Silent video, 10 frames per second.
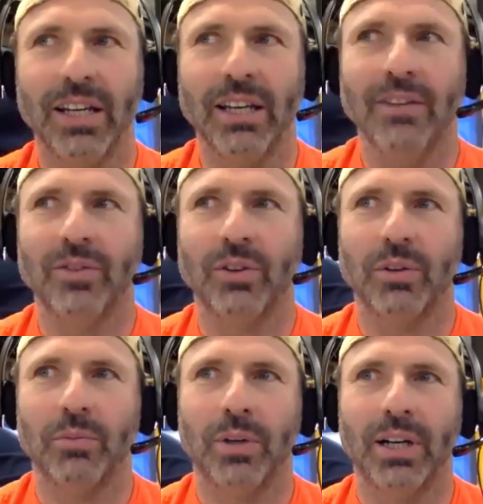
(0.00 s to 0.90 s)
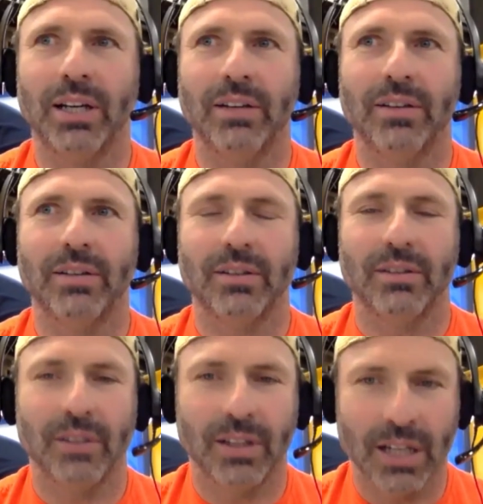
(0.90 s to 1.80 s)
evil, but
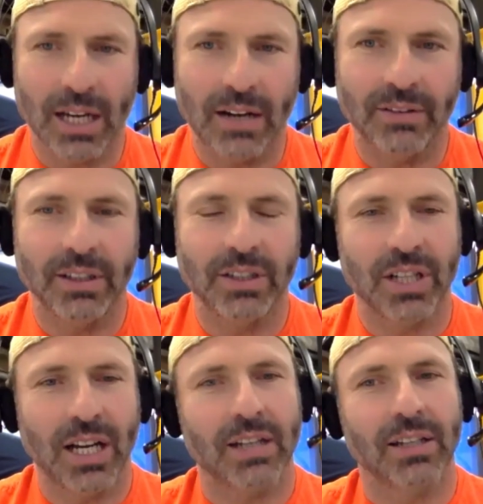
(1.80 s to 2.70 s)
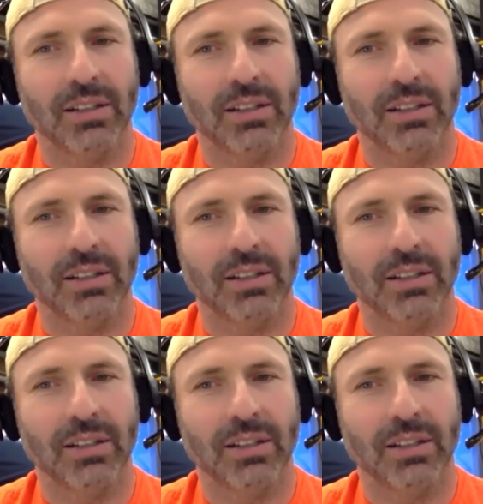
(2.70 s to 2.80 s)
have it in check,